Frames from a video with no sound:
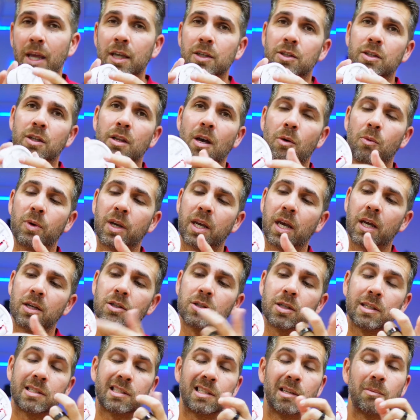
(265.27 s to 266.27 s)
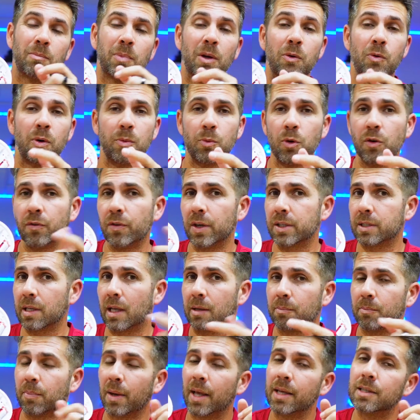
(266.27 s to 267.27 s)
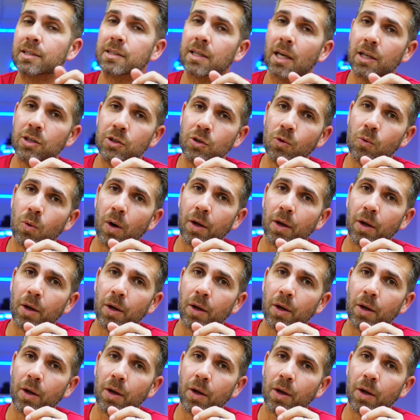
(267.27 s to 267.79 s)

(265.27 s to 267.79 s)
so that we can just simply remove it and place a new